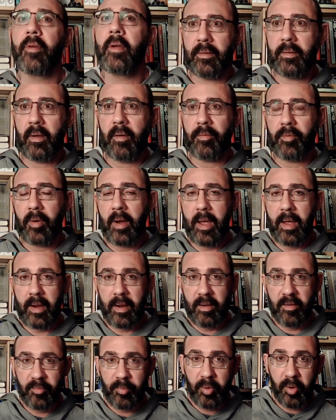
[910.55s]
a variety
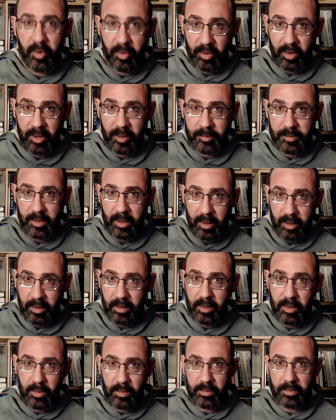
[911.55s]
of programs I
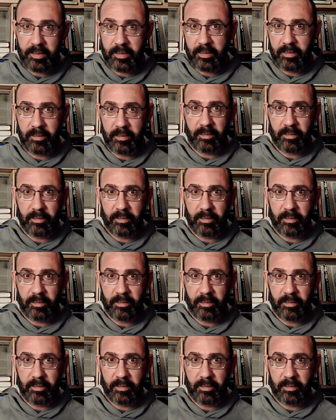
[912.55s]
use.